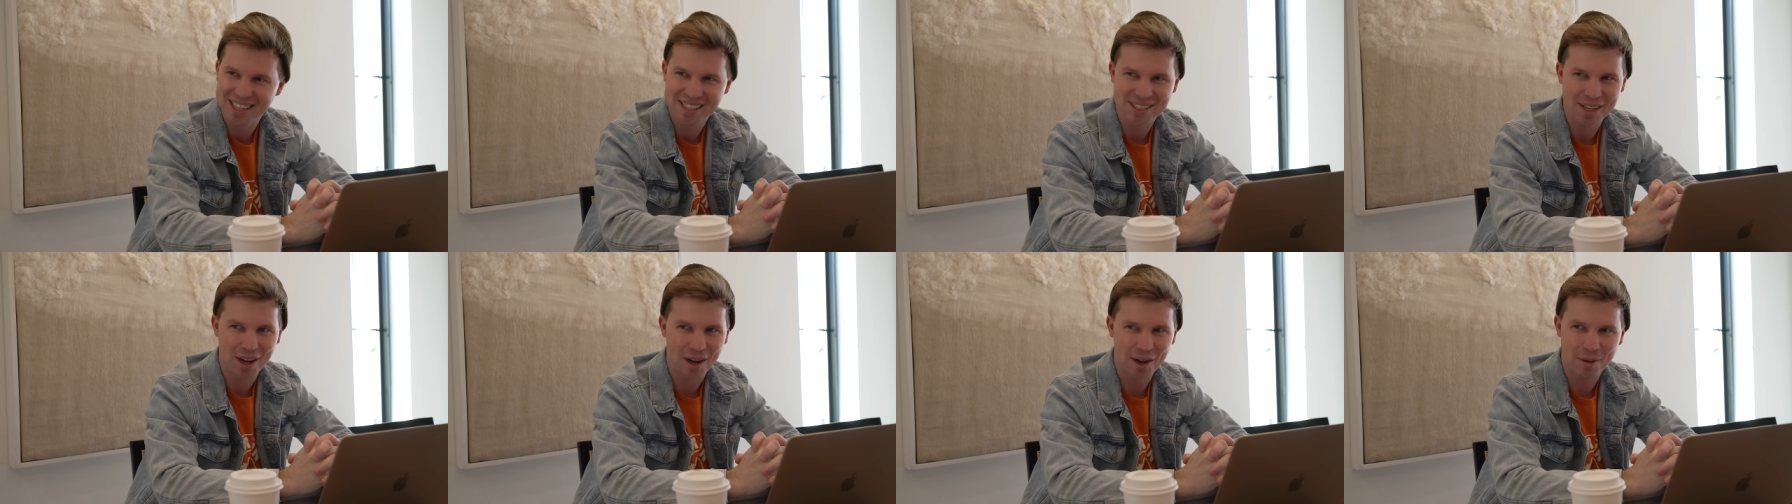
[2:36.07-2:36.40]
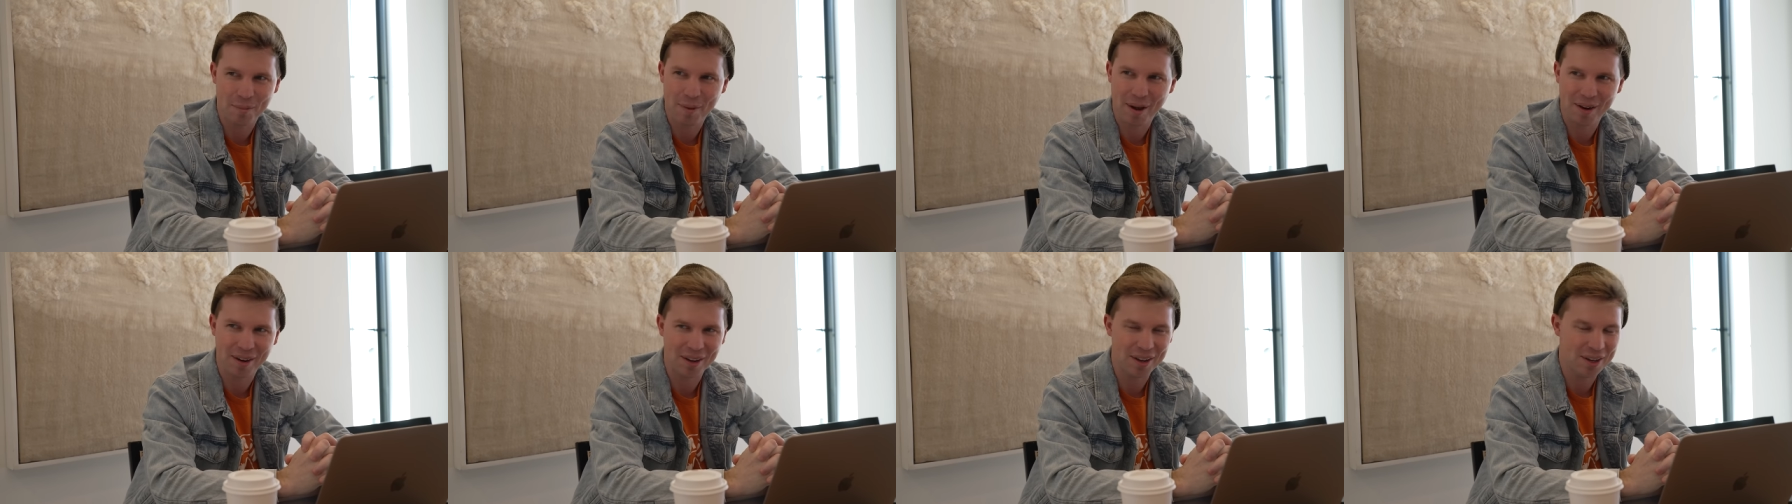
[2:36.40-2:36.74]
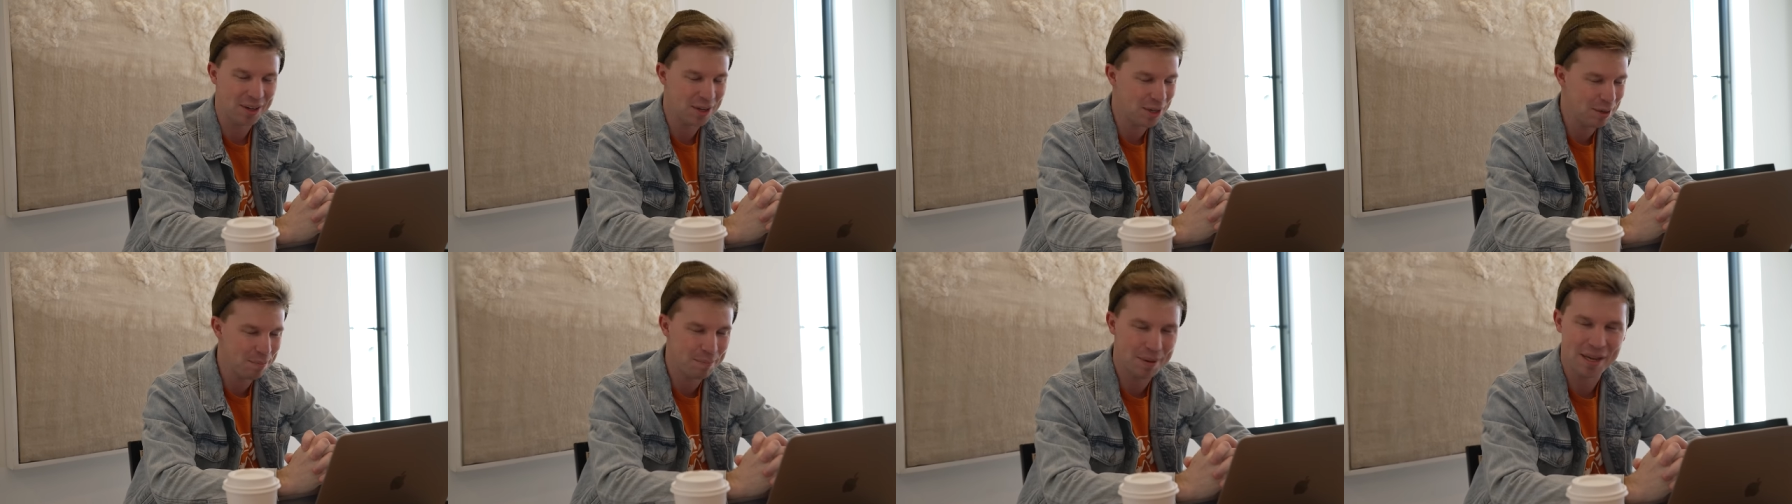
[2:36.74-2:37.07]
Talk about a
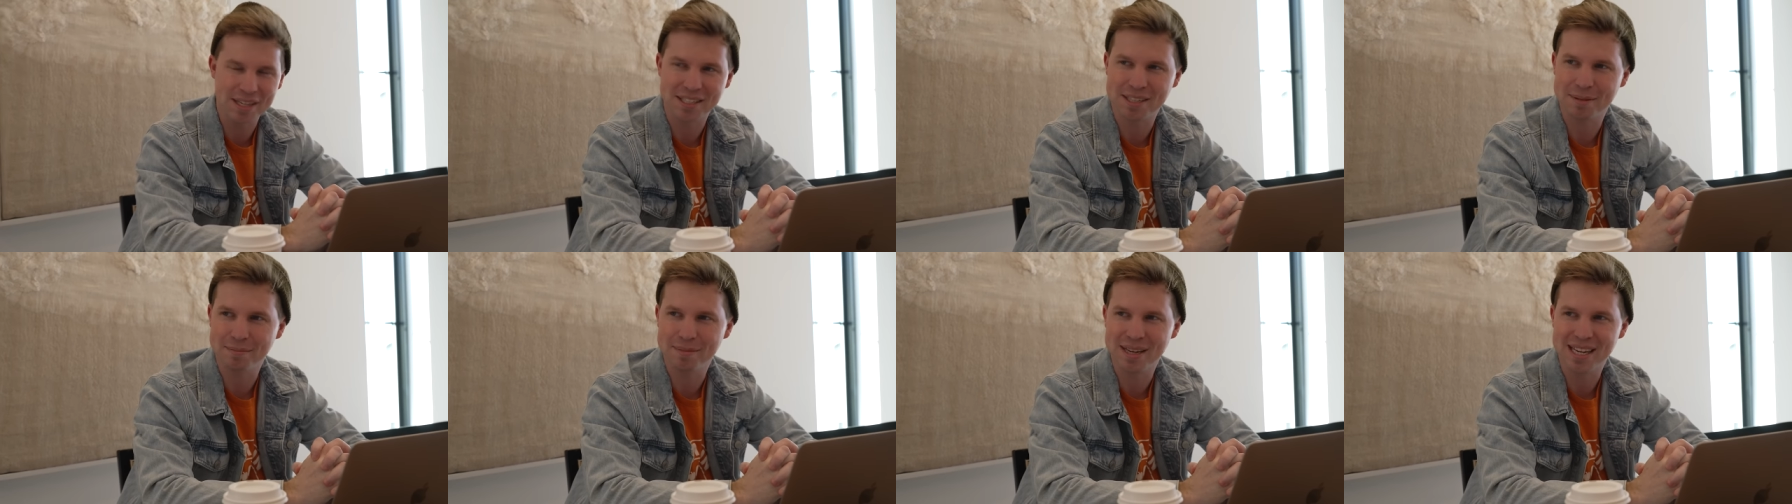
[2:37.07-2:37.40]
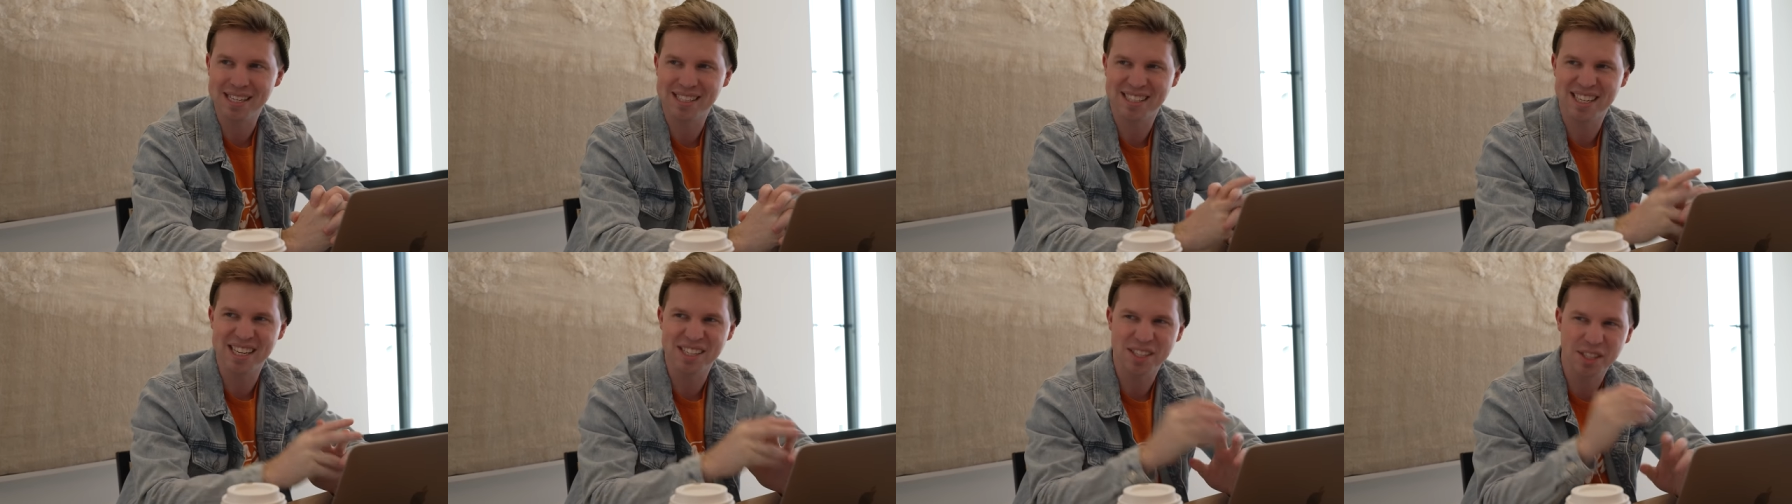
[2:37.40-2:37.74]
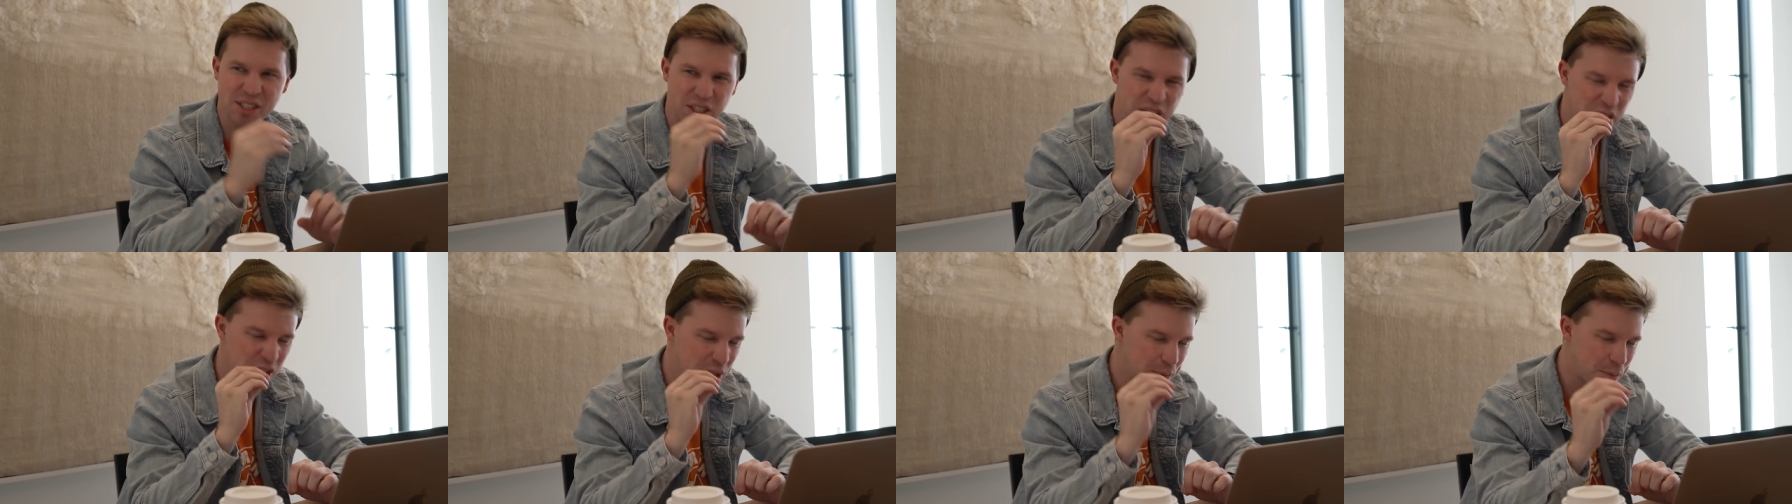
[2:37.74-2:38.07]
good piece of meat
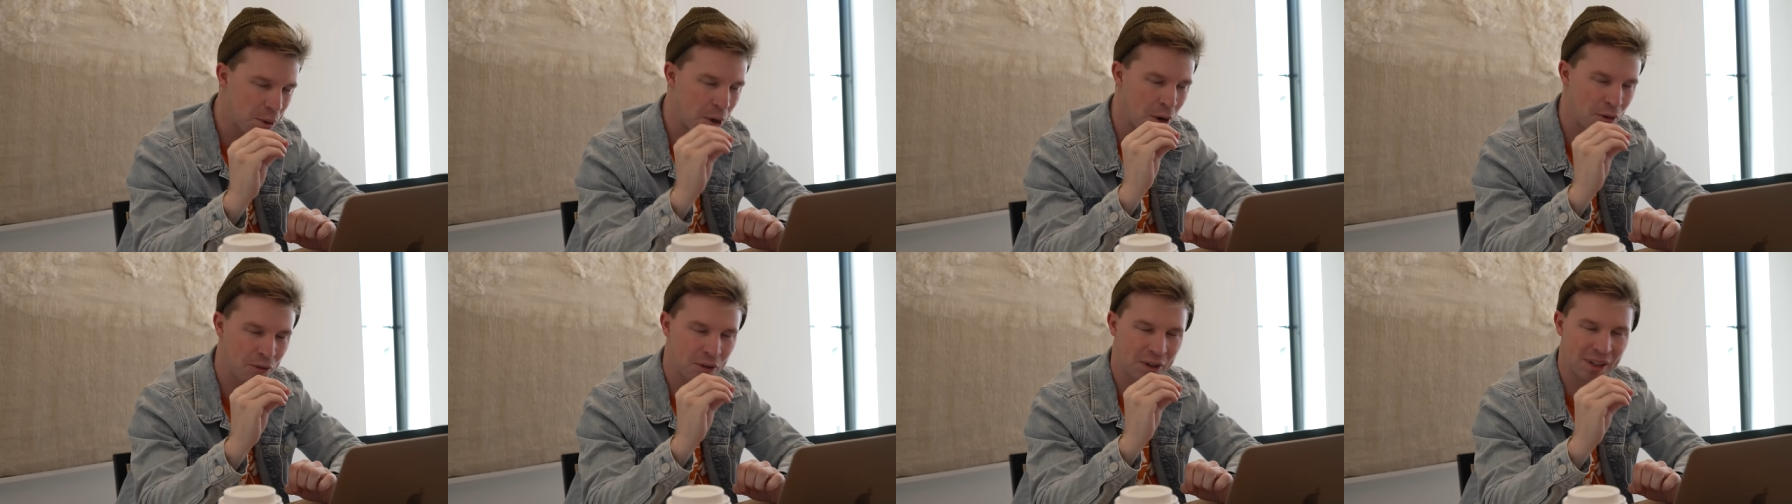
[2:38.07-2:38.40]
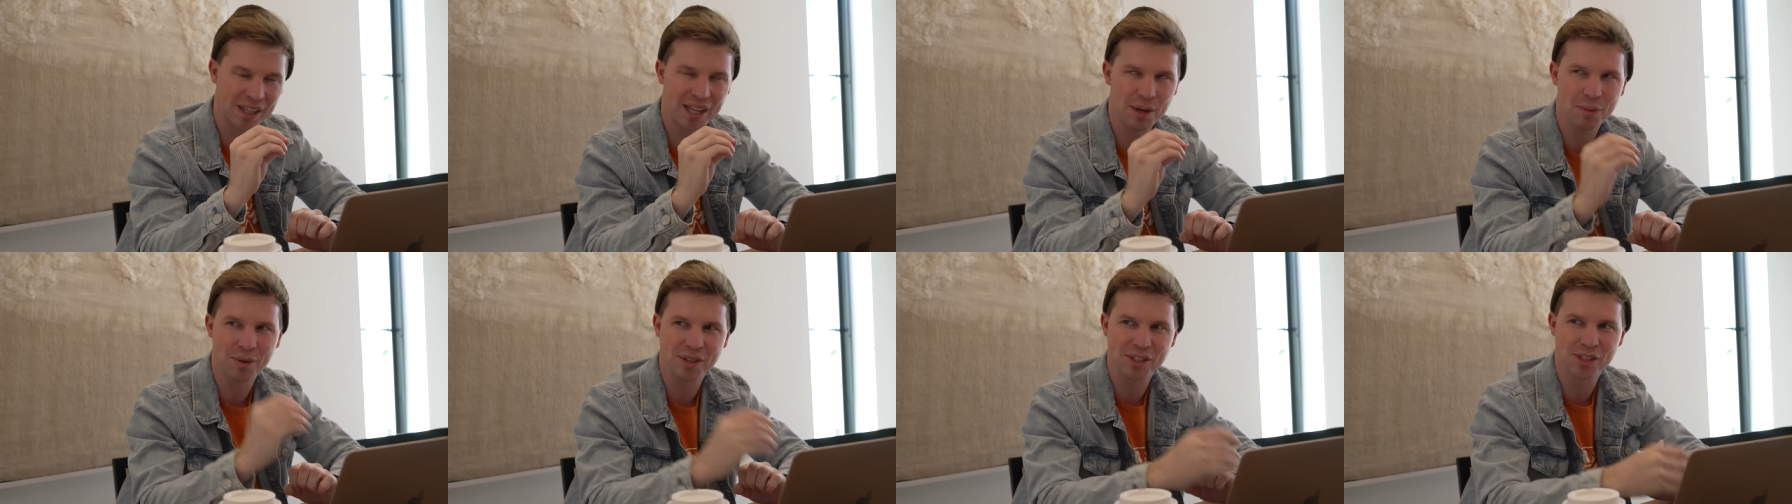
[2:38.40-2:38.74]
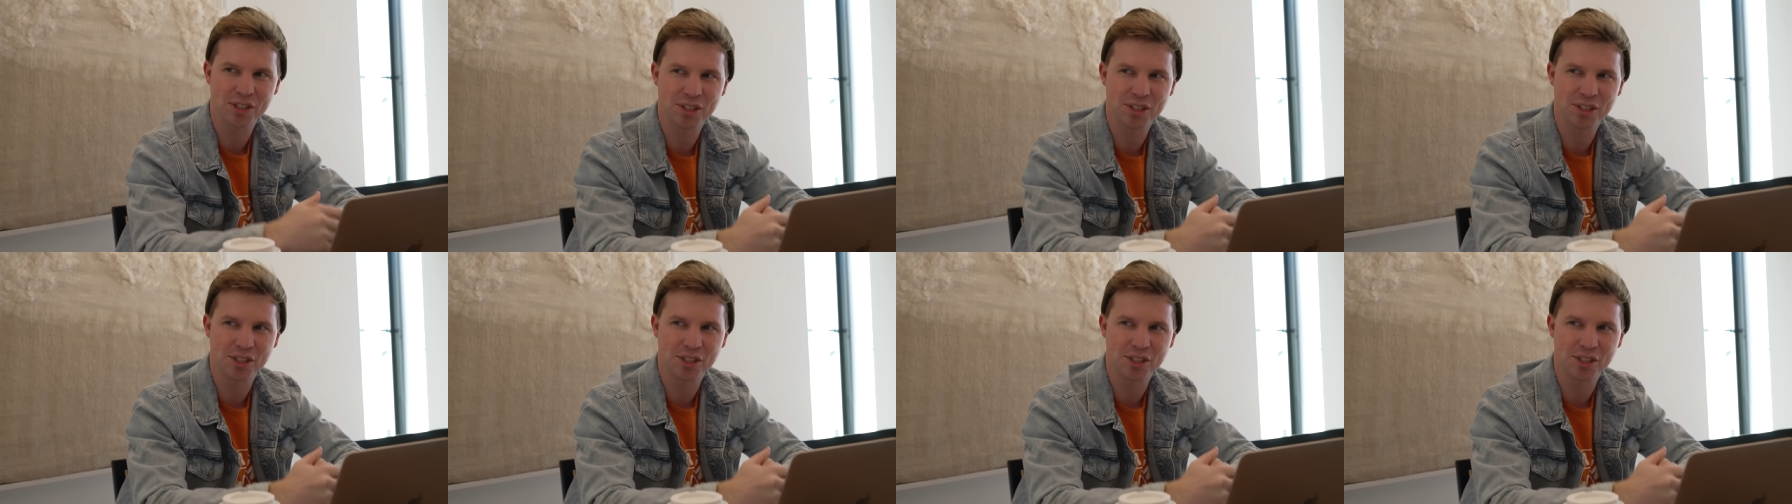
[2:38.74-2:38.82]
seasoned just perfectly with